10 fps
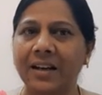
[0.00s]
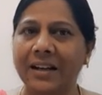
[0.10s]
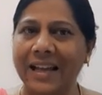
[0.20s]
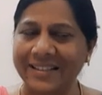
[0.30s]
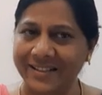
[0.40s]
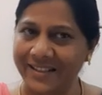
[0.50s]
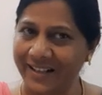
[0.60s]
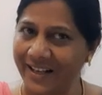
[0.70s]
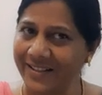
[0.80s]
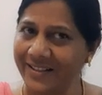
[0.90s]

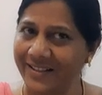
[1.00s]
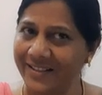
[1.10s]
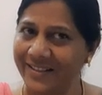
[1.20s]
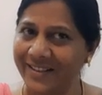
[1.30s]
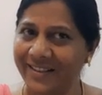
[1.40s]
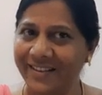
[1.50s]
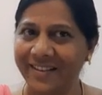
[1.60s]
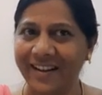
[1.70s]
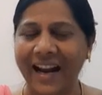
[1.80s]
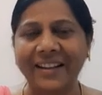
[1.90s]
lustrous
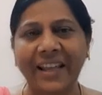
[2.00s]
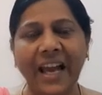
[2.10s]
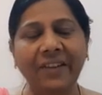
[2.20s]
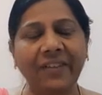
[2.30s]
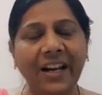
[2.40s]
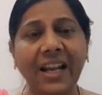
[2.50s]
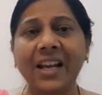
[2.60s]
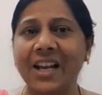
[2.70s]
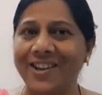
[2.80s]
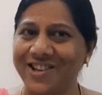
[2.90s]
and they are very
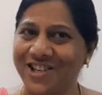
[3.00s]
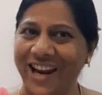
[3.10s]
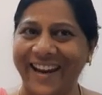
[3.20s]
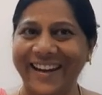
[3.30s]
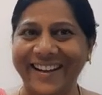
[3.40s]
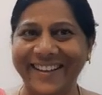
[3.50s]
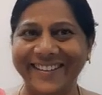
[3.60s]
shiny.